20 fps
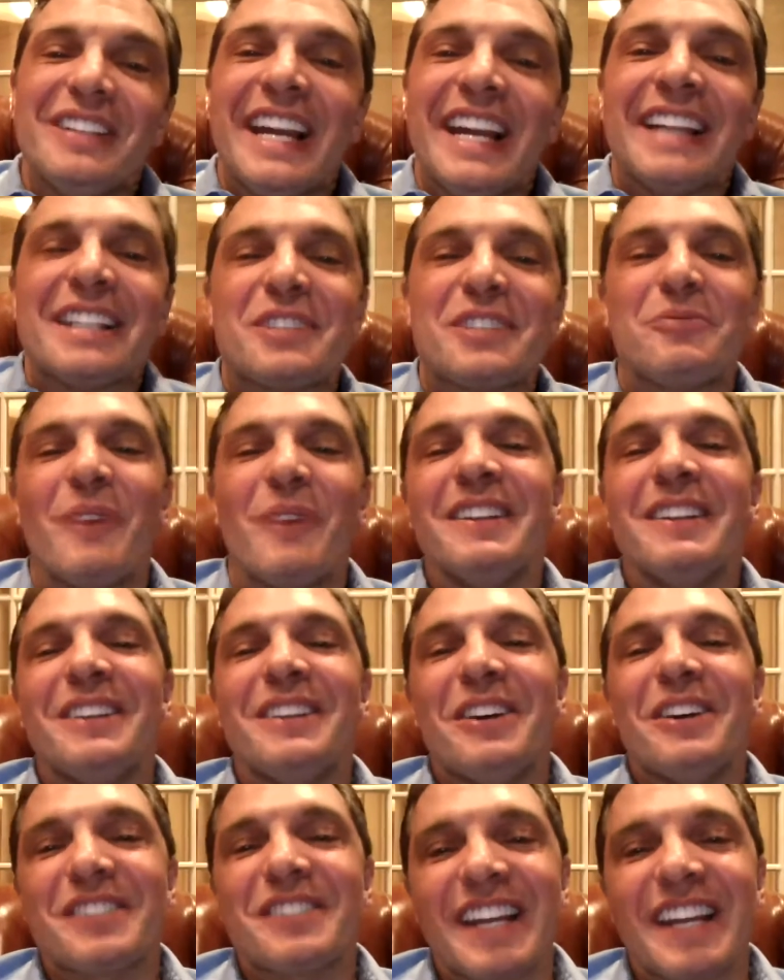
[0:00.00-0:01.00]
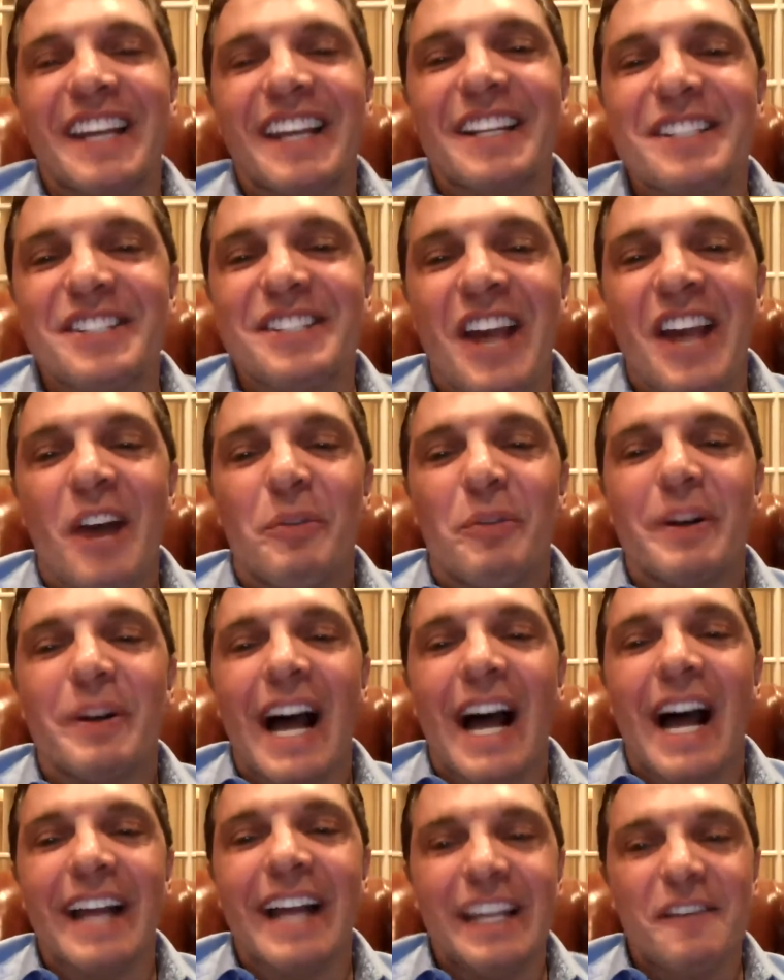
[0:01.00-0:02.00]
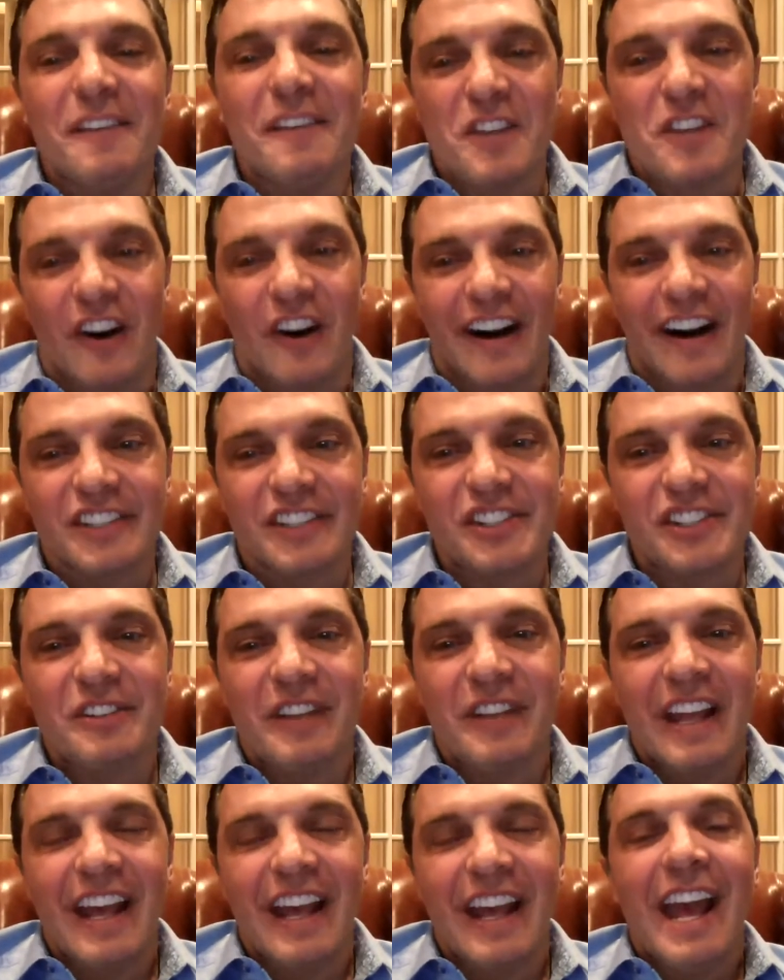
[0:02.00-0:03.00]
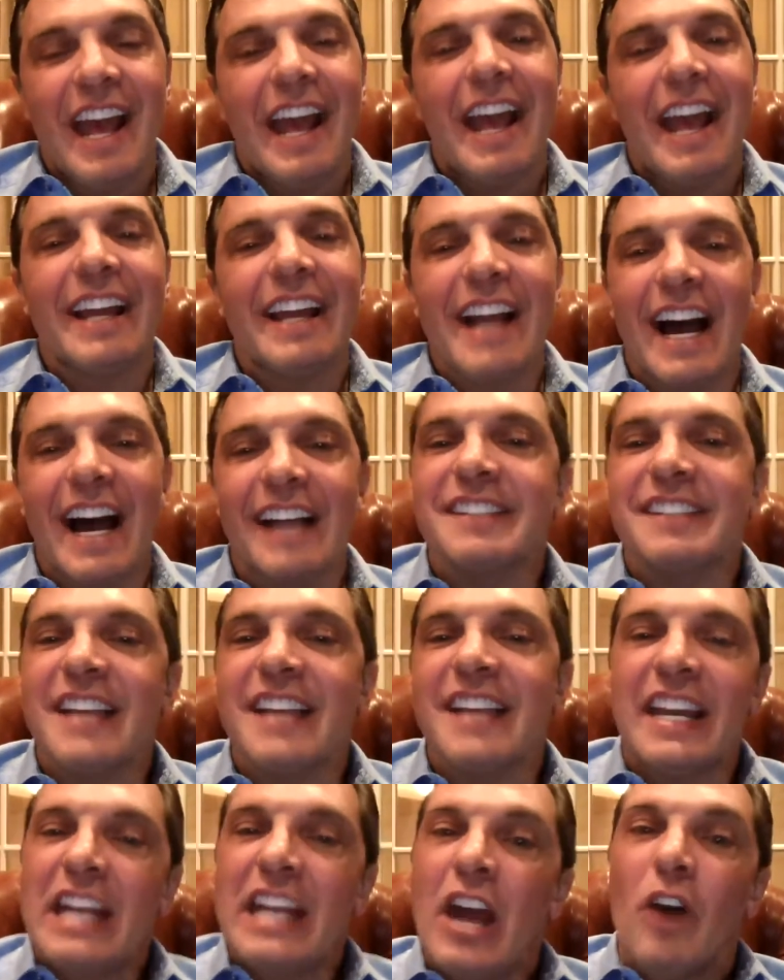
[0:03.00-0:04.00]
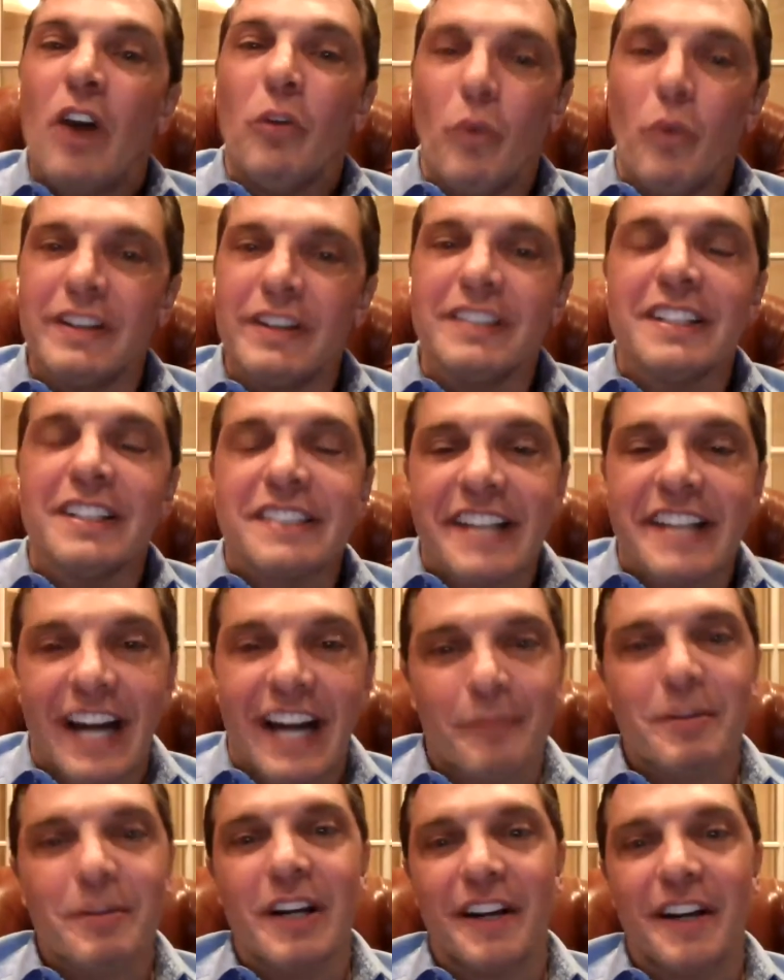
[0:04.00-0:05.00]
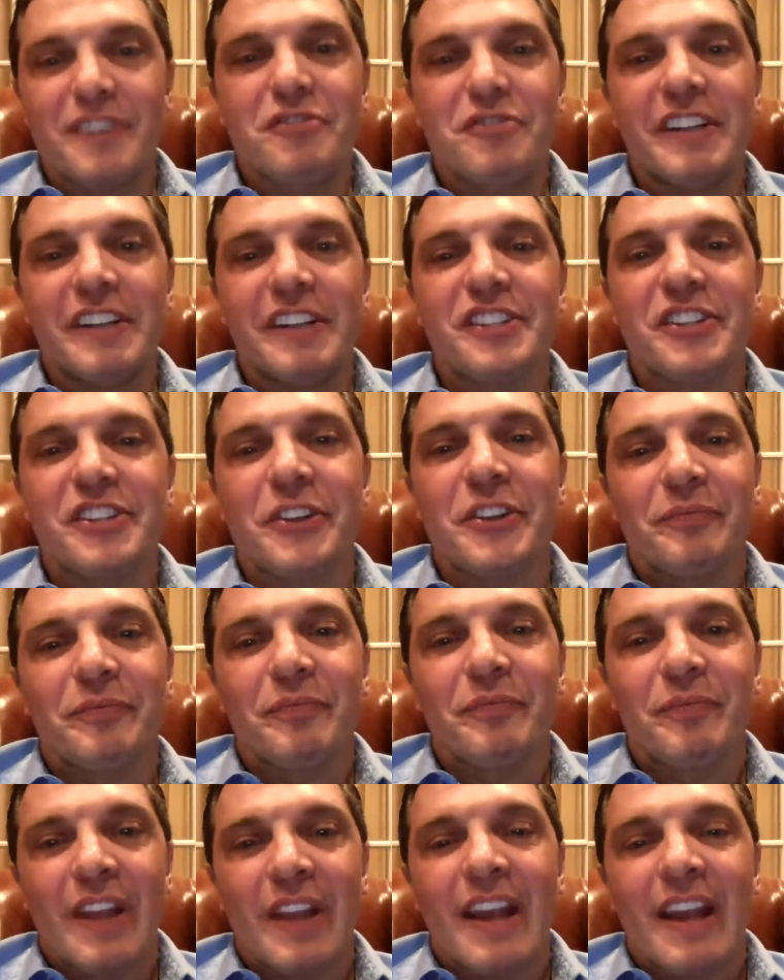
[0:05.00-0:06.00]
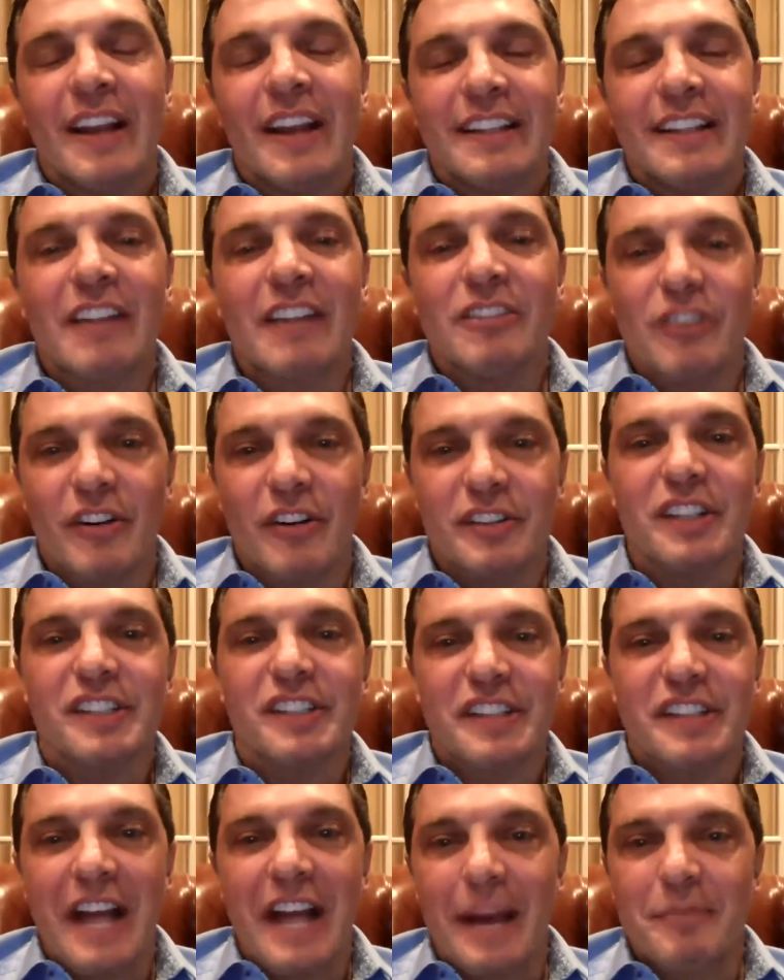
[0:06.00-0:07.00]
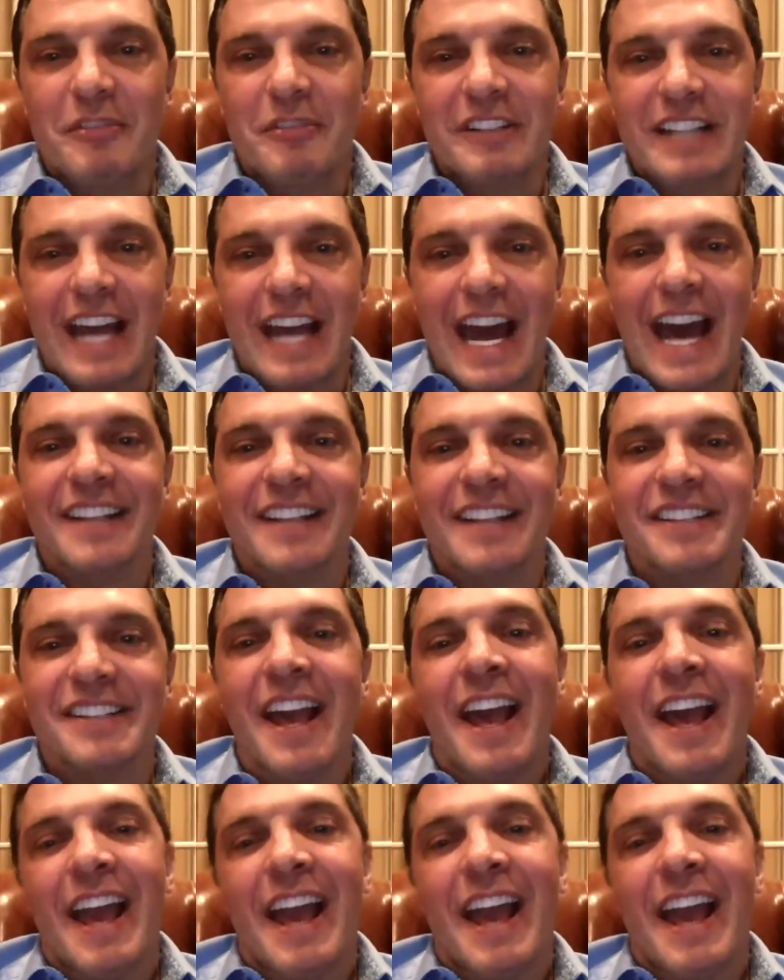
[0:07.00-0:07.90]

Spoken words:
And it's one of those things when I give talks and I say, what are the top countries that are launching cyber attacks?